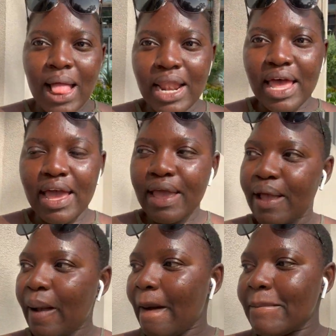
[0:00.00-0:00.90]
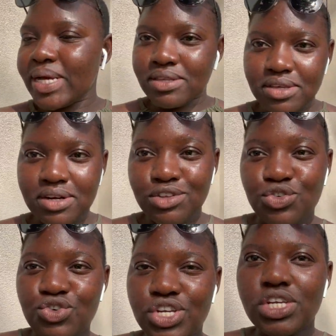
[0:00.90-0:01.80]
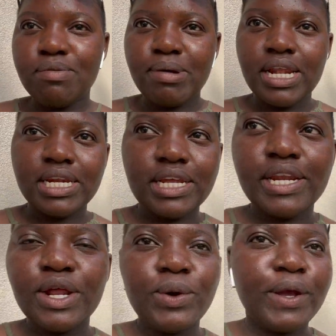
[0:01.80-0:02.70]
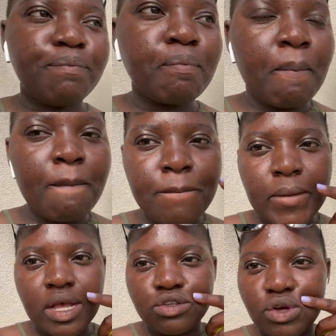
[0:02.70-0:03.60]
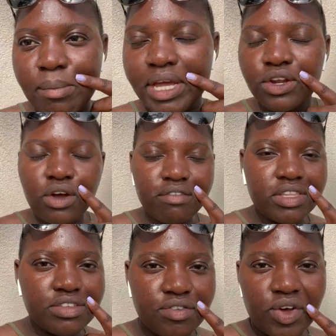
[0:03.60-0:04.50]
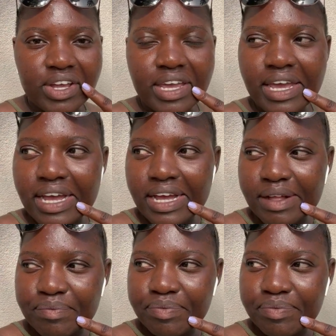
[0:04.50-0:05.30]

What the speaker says: Like, my skin is rich in melanin. Anyway, so I'm ending off this vlog here.